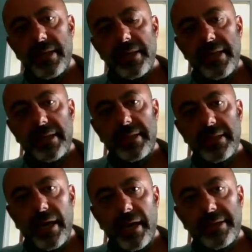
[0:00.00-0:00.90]
that
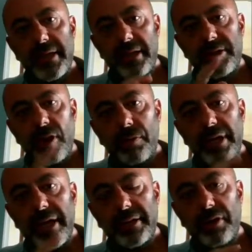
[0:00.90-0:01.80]
are turned on
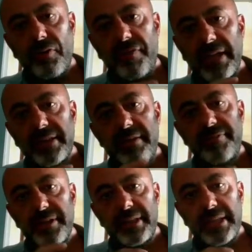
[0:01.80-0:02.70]
and off at
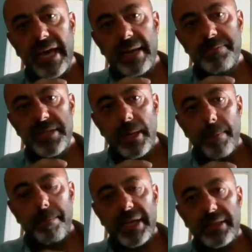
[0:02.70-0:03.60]
different times,
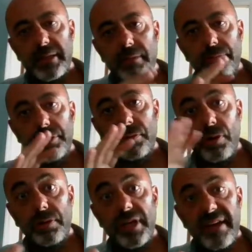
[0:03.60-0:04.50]
but we do
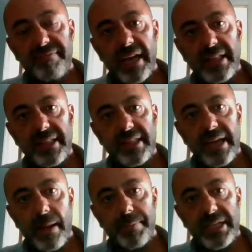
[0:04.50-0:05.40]
not have anything
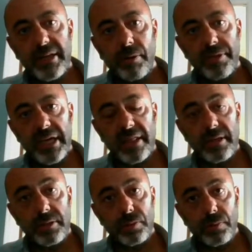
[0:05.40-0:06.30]
happening on the
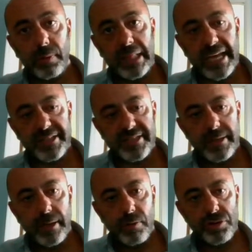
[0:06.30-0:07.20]
other 2 LEDs.
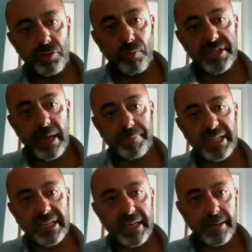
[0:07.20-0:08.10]
So what's
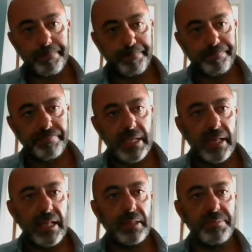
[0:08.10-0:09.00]
happening here?
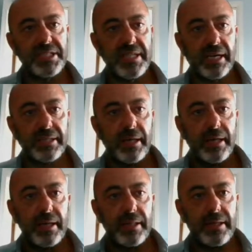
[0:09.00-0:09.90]
Let me stop
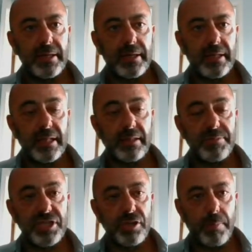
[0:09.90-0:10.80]
the
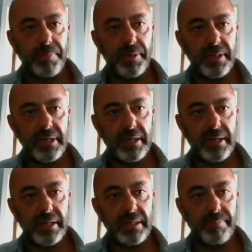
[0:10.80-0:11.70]

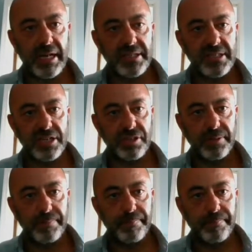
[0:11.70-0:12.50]
debug session.